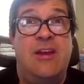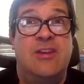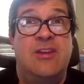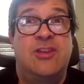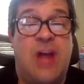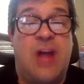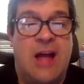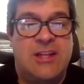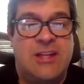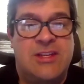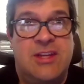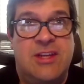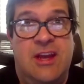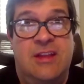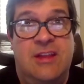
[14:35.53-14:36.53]

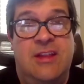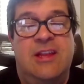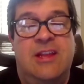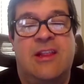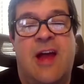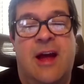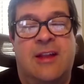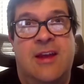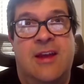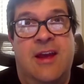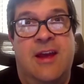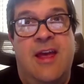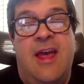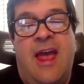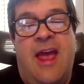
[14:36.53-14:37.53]
shots in the
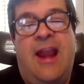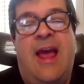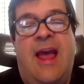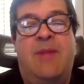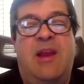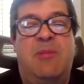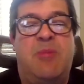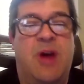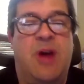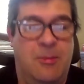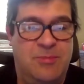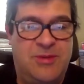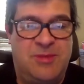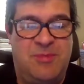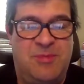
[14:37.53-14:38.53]
latte and how many
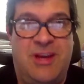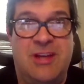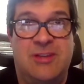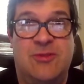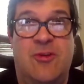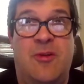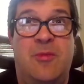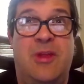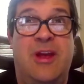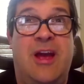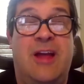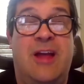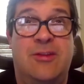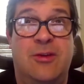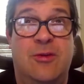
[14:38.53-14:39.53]
pumps, because normally
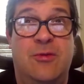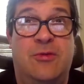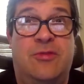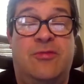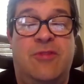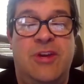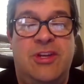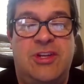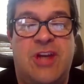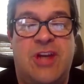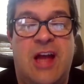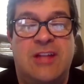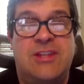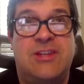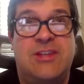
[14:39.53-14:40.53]
I'll do 3
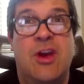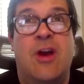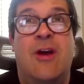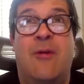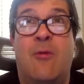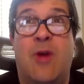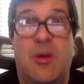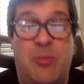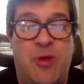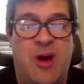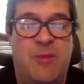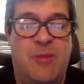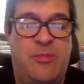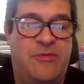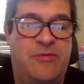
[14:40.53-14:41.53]
shots, 1
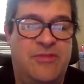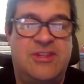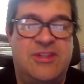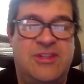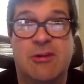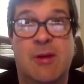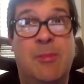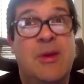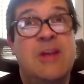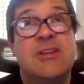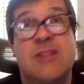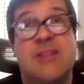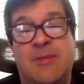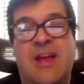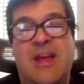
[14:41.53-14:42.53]
pump of syrup.
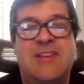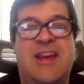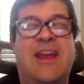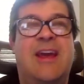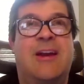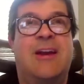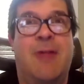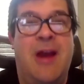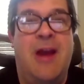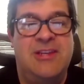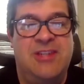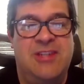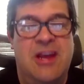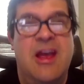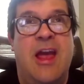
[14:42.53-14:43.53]
Some days I get
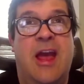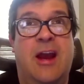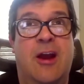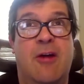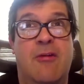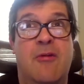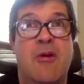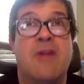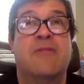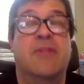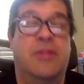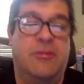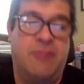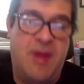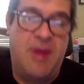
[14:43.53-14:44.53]
crazy and go
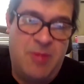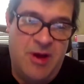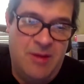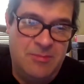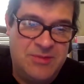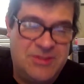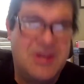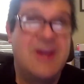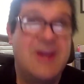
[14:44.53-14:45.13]
for 3 pumps,